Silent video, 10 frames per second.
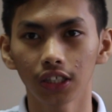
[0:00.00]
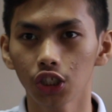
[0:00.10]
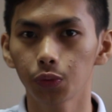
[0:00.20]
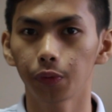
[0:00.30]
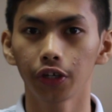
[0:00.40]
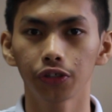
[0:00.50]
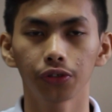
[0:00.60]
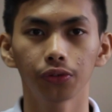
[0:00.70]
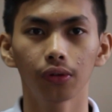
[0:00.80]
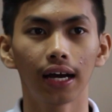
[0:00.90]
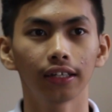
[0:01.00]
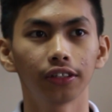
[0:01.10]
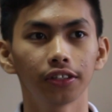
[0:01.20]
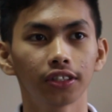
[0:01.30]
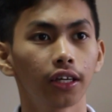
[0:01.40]
an inspiration to
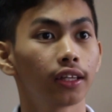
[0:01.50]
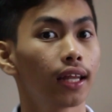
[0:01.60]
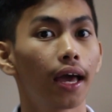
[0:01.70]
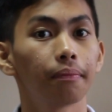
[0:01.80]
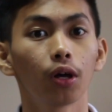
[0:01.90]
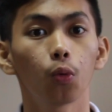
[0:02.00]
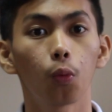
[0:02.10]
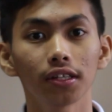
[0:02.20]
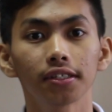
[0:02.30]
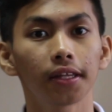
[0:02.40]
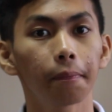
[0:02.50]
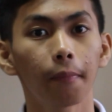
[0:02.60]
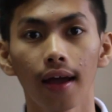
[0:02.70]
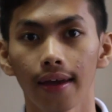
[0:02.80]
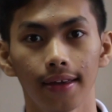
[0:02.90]
others and I'm now one step
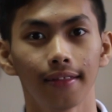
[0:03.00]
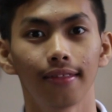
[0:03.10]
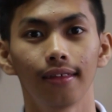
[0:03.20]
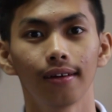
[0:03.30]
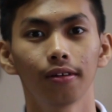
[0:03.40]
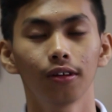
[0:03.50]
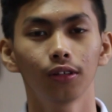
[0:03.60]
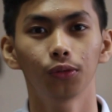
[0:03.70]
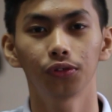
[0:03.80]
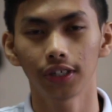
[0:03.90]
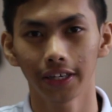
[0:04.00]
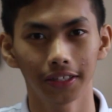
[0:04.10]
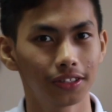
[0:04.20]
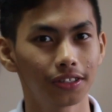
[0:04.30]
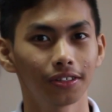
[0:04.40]
ahead to
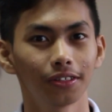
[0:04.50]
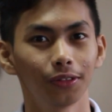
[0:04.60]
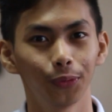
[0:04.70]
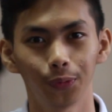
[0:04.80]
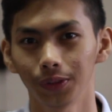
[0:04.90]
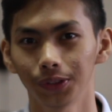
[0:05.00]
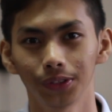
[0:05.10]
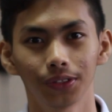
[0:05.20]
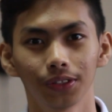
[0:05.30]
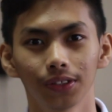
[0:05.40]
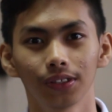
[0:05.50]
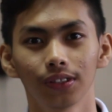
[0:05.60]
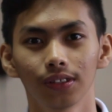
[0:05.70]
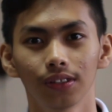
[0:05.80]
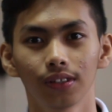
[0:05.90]
change the world.
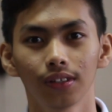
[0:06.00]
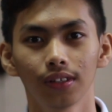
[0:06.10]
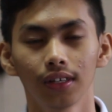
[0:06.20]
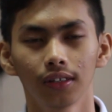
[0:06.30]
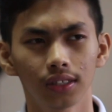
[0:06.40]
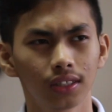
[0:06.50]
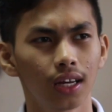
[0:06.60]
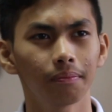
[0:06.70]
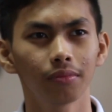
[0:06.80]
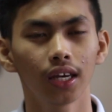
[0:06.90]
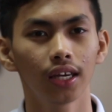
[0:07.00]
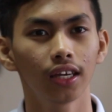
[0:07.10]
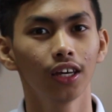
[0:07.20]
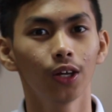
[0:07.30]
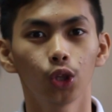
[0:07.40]
That
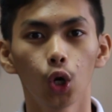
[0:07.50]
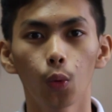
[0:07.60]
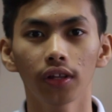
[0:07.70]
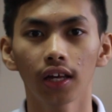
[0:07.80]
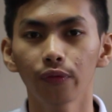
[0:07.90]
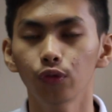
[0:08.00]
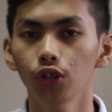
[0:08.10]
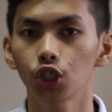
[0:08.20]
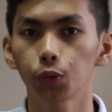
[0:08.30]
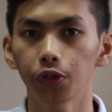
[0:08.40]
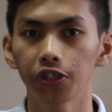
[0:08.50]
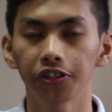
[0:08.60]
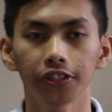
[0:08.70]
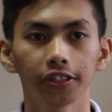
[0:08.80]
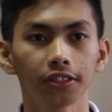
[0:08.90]
someday, no one have to
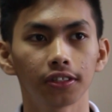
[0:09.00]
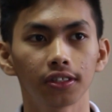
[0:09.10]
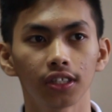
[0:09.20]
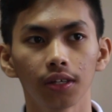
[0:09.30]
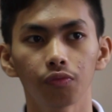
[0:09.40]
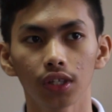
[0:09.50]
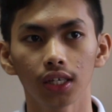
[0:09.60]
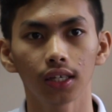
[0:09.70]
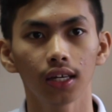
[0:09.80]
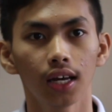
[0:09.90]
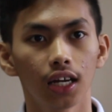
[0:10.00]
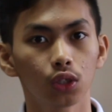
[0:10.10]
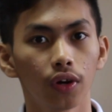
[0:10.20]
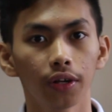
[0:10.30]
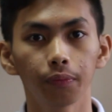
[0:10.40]
experience the same thing
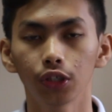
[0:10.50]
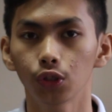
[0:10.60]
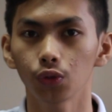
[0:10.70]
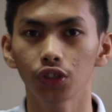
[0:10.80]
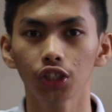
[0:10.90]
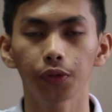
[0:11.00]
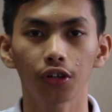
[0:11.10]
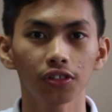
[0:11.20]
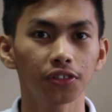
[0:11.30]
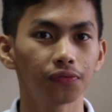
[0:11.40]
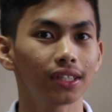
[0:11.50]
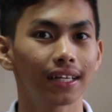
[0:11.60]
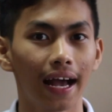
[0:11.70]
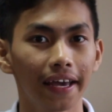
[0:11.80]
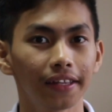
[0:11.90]
as what I've been through just because of the
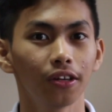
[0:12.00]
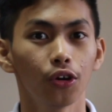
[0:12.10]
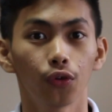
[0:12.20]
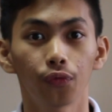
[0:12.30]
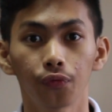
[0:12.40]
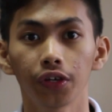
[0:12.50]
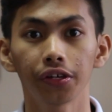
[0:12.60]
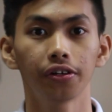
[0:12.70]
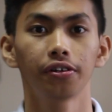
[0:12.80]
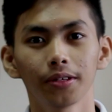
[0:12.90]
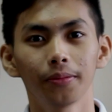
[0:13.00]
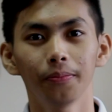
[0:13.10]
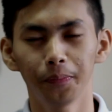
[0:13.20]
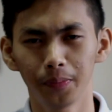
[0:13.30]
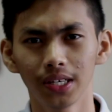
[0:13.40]
kind fear.
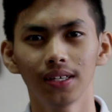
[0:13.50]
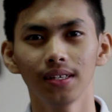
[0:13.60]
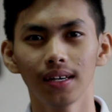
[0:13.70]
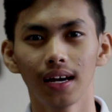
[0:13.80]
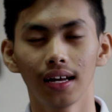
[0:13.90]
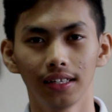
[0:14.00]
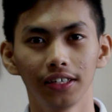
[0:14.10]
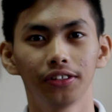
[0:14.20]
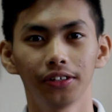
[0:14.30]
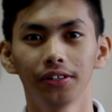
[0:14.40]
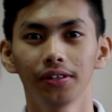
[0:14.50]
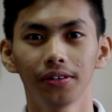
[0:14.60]
Be a leader,